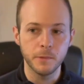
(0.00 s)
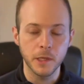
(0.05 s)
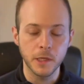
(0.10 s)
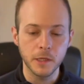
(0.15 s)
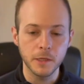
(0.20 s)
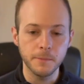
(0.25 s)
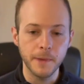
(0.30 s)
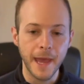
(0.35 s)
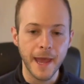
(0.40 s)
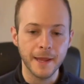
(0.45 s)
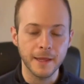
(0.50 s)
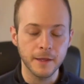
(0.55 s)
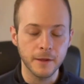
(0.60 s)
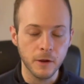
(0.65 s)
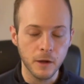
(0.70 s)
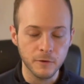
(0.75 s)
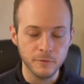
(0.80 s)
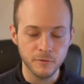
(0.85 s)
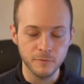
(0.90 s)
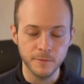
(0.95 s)
Piggybacking
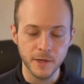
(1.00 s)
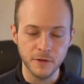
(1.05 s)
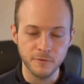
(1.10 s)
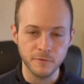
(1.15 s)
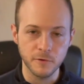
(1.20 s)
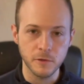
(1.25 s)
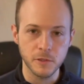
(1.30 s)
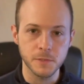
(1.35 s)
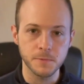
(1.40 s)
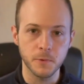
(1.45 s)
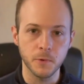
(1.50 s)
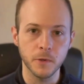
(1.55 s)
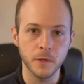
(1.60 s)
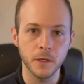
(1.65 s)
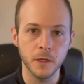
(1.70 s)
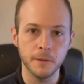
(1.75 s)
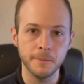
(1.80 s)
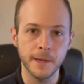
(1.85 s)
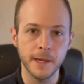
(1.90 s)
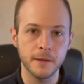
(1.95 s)
off of my first
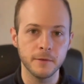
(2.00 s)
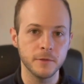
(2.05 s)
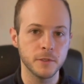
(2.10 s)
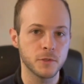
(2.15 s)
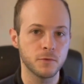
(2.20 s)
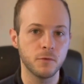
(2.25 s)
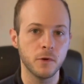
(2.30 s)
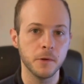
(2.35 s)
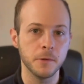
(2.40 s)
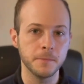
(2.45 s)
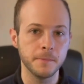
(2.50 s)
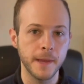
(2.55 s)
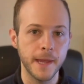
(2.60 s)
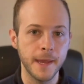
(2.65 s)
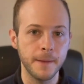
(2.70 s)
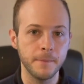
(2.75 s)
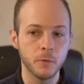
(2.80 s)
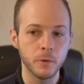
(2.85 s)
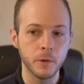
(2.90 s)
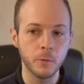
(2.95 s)
point about this
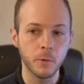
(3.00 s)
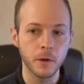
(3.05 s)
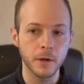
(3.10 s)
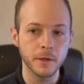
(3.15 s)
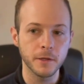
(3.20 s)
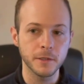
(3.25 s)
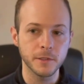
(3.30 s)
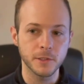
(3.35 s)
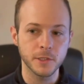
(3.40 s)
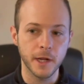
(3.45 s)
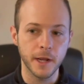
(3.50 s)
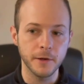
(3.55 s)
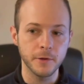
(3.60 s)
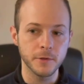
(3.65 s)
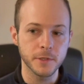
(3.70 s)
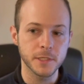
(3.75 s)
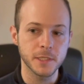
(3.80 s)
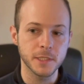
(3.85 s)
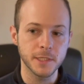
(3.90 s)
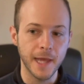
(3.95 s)
roadmap, we want to try to
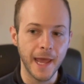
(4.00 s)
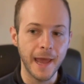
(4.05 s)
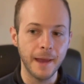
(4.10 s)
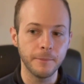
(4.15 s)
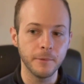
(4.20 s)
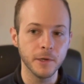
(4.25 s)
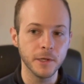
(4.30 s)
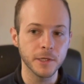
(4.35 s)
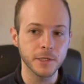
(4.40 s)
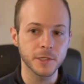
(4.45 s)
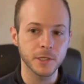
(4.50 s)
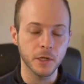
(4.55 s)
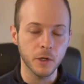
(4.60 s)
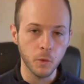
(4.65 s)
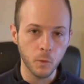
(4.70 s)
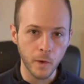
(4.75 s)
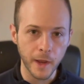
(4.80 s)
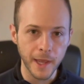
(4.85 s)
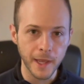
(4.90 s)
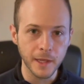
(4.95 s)
establish a
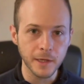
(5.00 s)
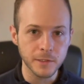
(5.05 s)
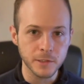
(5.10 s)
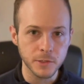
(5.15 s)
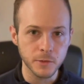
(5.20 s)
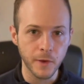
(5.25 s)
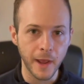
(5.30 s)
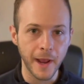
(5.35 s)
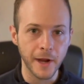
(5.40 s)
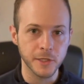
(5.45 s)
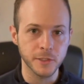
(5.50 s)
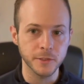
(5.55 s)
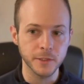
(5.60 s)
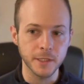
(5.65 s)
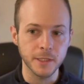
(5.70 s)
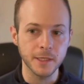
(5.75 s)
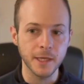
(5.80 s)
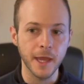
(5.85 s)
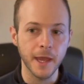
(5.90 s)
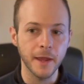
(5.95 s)
way to actually
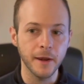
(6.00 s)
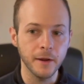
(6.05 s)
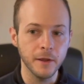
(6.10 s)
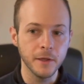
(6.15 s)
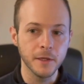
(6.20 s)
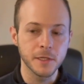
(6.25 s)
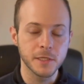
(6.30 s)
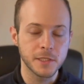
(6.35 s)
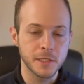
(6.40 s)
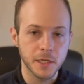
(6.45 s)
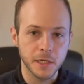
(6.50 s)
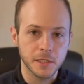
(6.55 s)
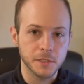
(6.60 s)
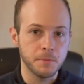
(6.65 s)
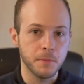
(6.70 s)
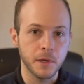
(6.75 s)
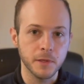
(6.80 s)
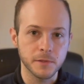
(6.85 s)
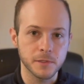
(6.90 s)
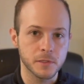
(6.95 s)
get 6
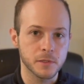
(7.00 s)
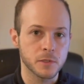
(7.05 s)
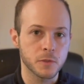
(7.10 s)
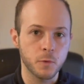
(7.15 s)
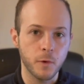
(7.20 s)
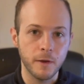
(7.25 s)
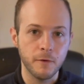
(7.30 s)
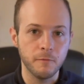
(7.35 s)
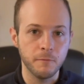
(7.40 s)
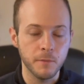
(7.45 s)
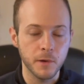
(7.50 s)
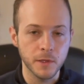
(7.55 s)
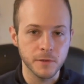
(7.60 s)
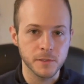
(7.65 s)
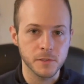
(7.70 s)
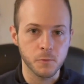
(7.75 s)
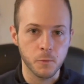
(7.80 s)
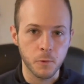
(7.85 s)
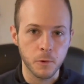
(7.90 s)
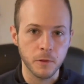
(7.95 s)
months or 12
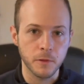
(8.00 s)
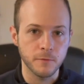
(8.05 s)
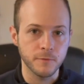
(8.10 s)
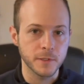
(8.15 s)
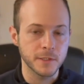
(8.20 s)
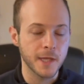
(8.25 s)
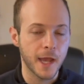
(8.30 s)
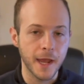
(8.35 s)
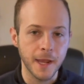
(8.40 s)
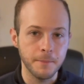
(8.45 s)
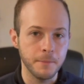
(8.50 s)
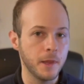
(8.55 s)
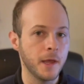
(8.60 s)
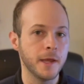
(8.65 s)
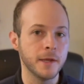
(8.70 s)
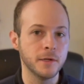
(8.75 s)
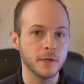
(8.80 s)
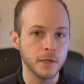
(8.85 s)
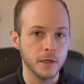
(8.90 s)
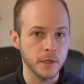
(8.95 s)
months worth of a
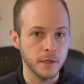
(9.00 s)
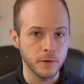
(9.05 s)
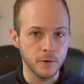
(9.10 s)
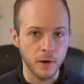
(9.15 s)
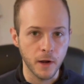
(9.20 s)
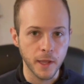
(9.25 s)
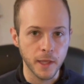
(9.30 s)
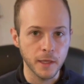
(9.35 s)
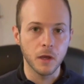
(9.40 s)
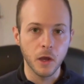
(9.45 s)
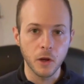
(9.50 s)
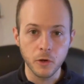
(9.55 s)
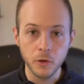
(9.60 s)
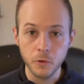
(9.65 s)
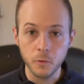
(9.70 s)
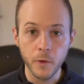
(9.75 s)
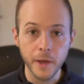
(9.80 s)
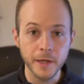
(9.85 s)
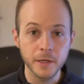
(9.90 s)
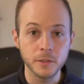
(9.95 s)
timeline done, right? A good
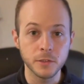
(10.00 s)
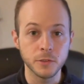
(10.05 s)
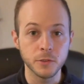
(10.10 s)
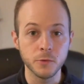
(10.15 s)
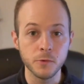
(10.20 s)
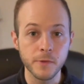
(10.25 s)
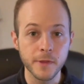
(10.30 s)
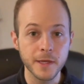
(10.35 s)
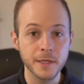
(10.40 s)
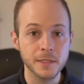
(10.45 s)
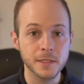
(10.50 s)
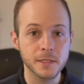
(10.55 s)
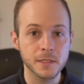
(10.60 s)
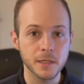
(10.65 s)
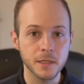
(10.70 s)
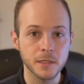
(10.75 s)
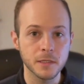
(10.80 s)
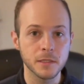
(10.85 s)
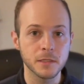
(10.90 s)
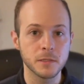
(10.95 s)
way to do this
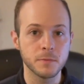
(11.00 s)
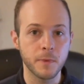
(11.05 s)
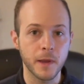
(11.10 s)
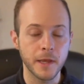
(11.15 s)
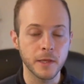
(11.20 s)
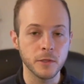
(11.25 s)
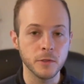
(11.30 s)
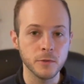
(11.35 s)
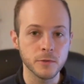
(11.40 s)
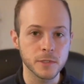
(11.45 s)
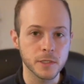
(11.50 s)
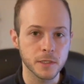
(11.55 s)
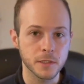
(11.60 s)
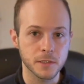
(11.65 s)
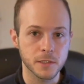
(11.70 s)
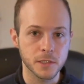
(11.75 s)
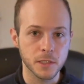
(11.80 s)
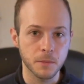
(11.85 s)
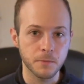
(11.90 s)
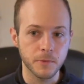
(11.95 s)
is by using
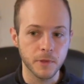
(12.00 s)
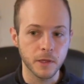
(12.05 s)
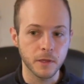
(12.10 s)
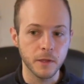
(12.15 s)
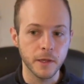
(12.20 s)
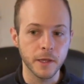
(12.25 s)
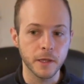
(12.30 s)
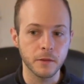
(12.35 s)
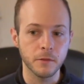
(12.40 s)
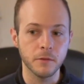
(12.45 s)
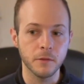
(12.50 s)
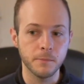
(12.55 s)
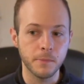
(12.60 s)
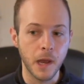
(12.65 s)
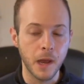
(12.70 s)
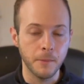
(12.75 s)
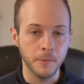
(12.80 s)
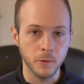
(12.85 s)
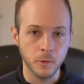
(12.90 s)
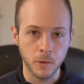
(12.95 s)
something like the
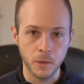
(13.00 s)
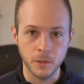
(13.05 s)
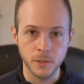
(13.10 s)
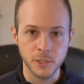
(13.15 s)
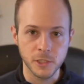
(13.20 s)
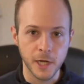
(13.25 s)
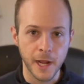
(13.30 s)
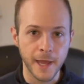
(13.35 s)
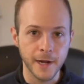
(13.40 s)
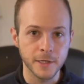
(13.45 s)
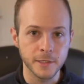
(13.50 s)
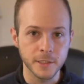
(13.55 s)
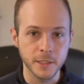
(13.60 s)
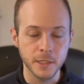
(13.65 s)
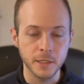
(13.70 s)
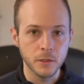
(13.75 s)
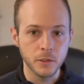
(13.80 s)
Pomodoro strategy.